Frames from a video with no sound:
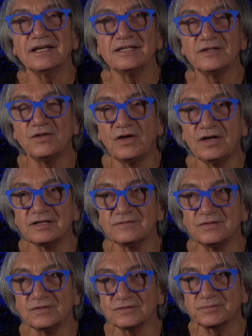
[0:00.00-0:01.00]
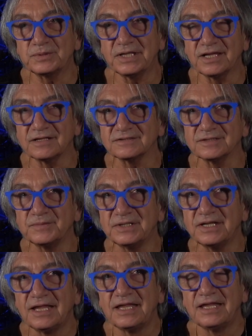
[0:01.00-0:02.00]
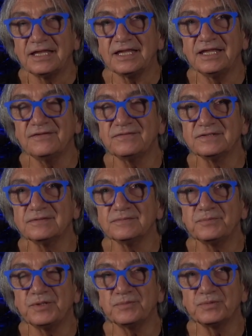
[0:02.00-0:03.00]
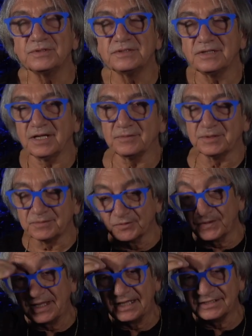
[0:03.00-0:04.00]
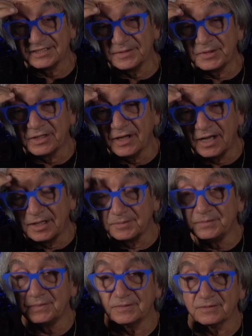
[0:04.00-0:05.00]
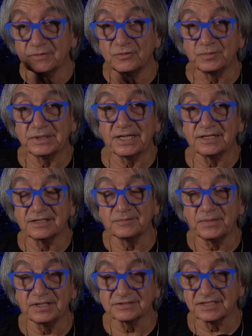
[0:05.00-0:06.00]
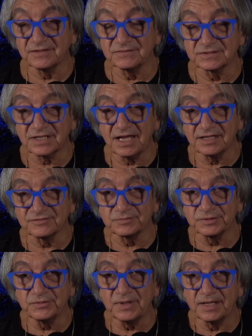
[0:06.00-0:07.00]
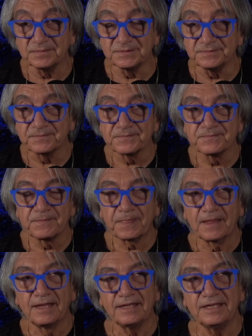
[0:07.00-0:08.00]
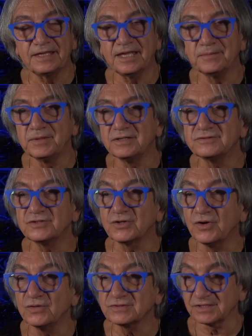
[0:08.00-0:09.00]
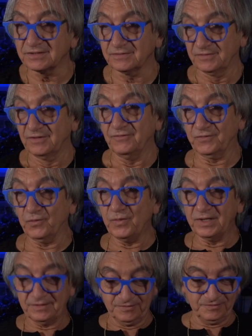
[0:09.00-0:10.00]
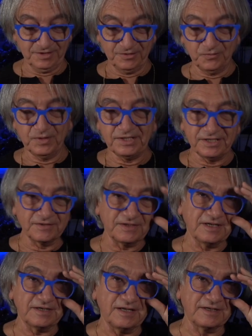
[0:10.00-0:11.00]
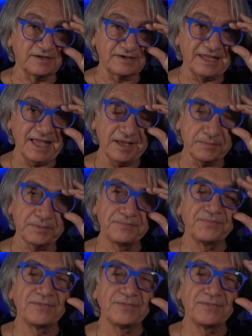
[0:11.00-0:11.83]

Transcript: a lot of those players. I mean, even people. I remember we had Jimmy Cobb who played on Miles Davis' Kind of Blue album. Yeah, yeah. He came out to KoSA for one, you know, one year at, at our camp